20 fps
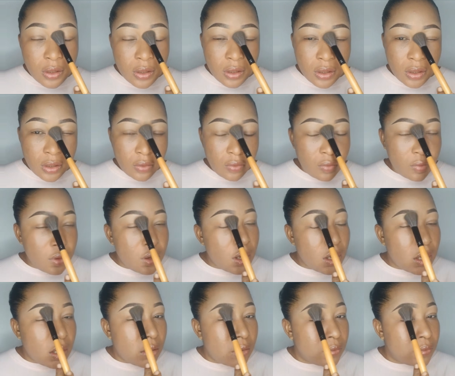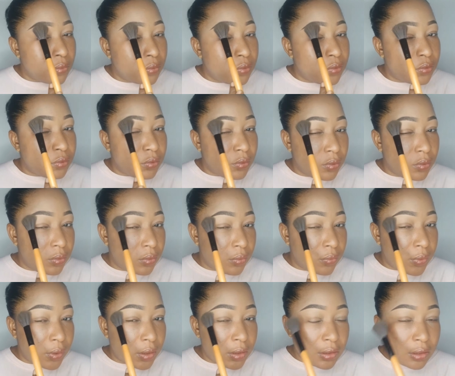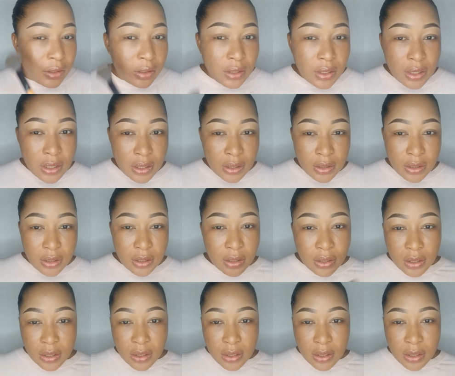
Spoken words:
I know how to do it, and then